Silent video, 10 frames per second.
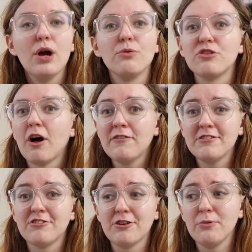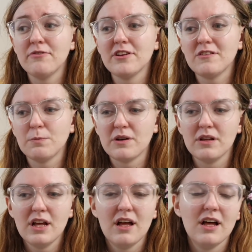It was nothing to do with us, but
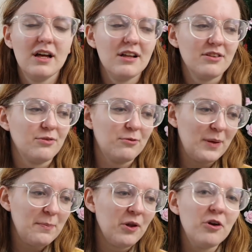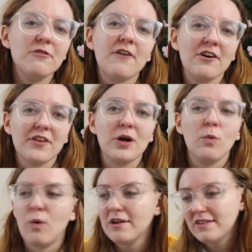there was people who thought that it
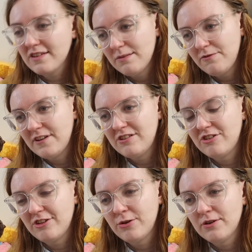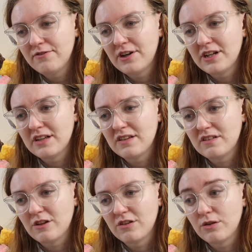was something to do with us,
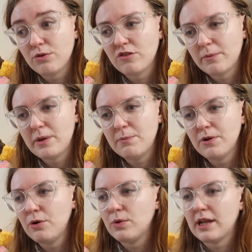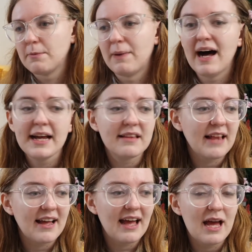so there was some people who were like buying
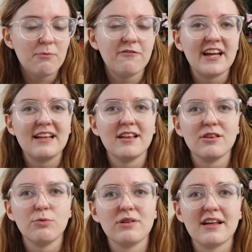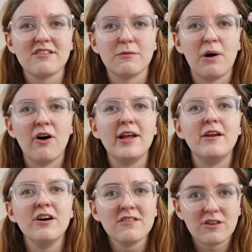that game thinking that they were like supporting
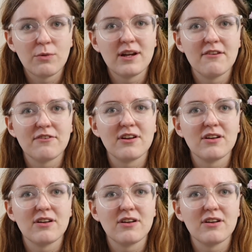us or whatever,